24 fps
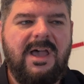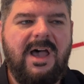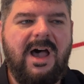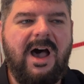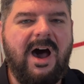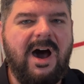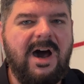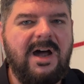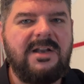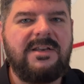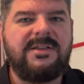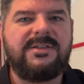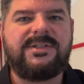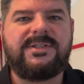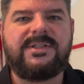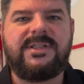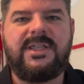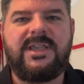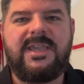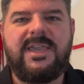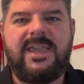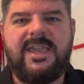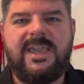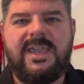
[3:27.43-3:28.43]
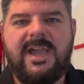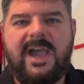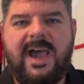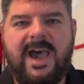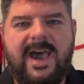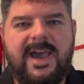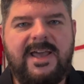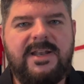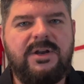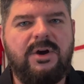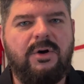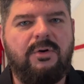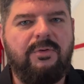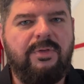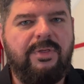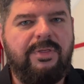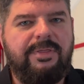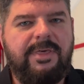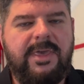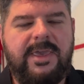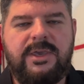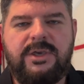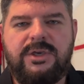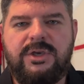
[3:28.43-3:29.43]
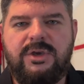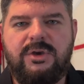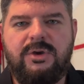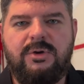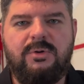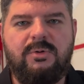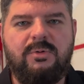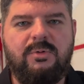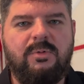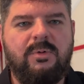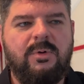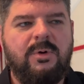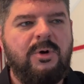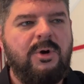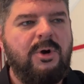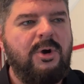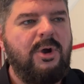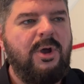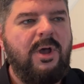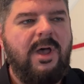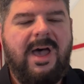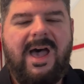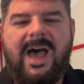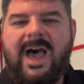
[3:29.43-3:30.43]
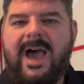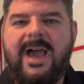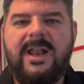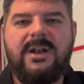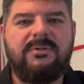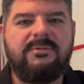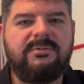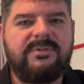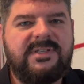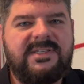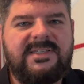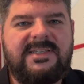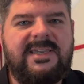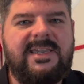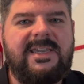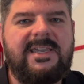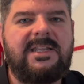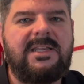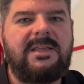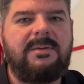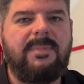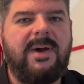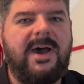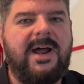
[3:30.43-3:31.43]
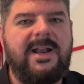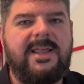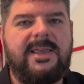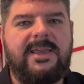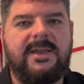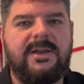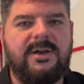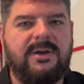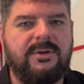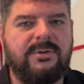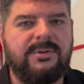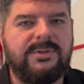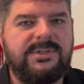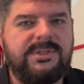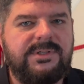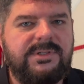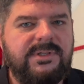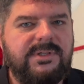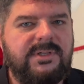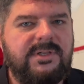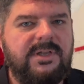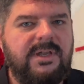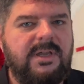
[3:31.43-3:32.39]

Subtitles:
honestly, I don't see anybody else.